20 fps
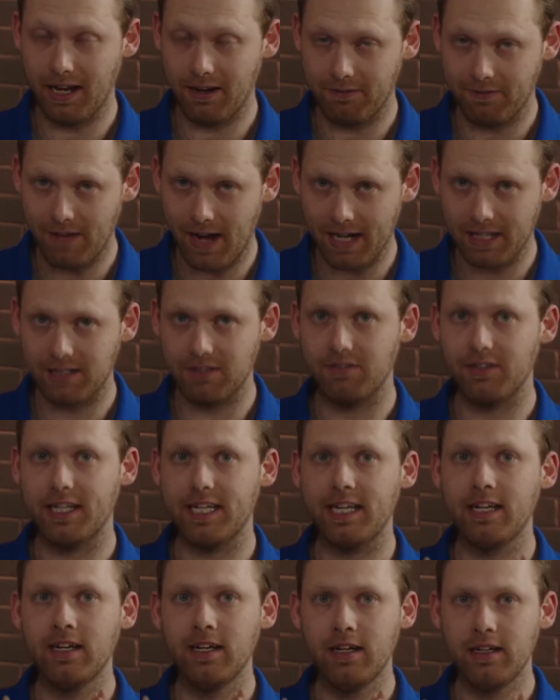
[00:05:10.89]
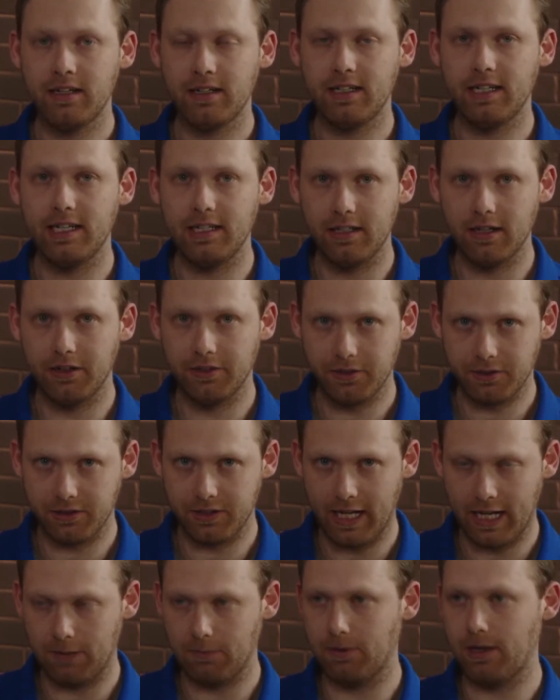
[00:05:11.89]
effectively, you need to
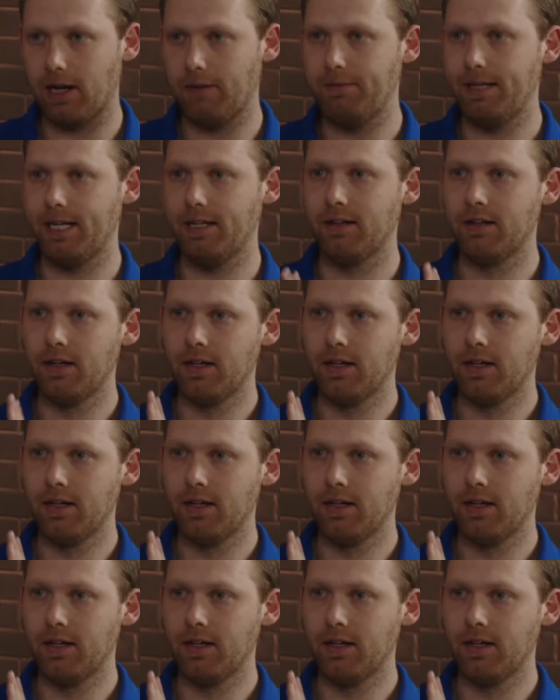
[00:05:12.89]
understand what I mean.